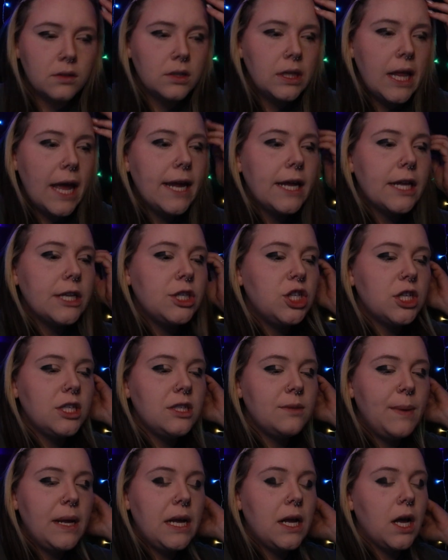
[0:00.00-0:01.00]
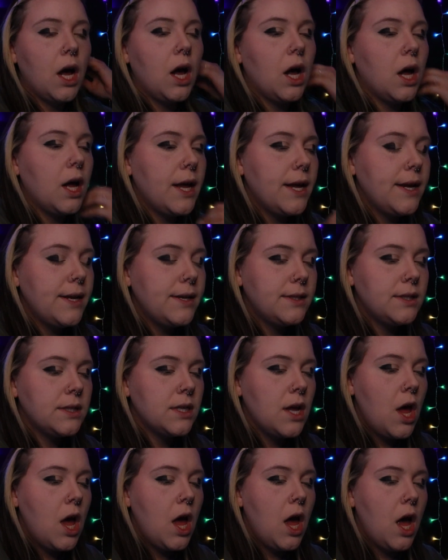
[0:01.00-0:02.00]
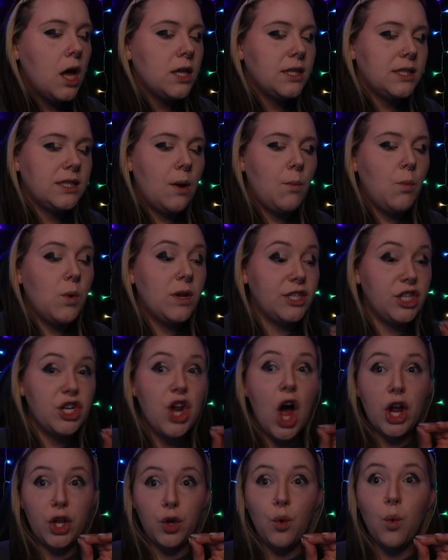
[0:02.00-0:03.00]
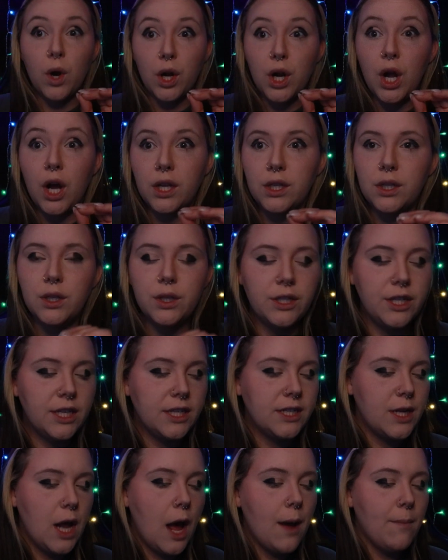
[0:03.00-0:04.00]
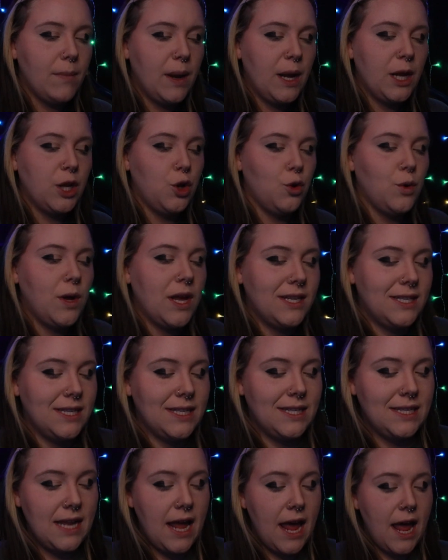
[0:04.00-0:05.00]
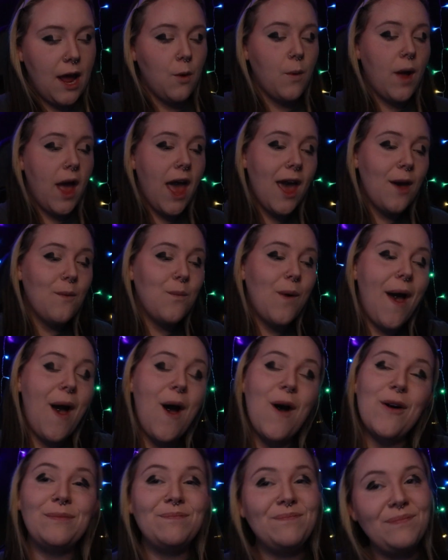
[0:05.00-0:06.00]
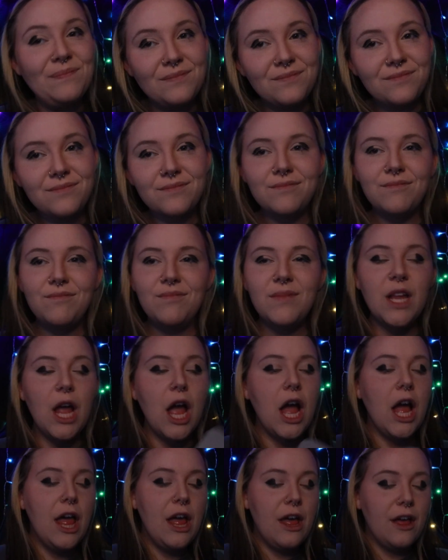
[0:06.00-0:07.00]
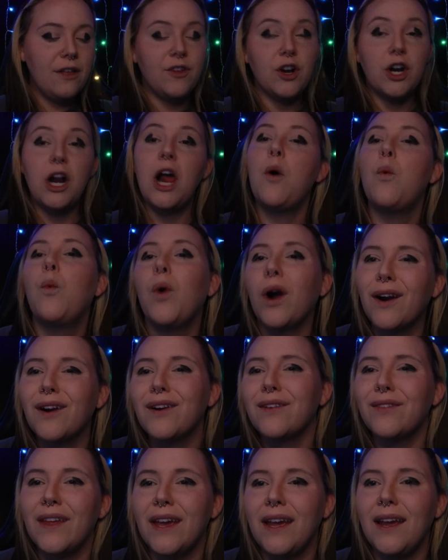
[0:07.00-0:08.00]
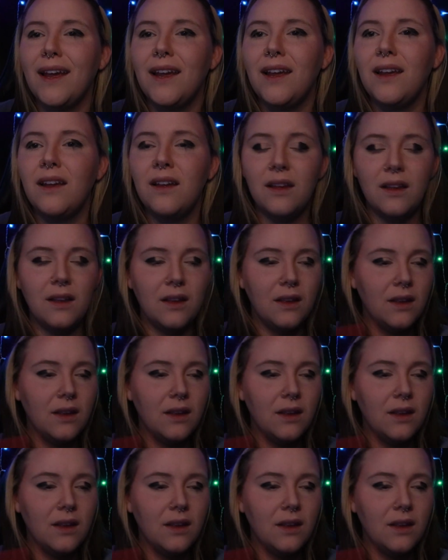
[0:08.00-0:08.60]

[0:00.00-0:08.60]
Like, just because someone's not your color does not mean you get to say, okay, well, they're not worthy.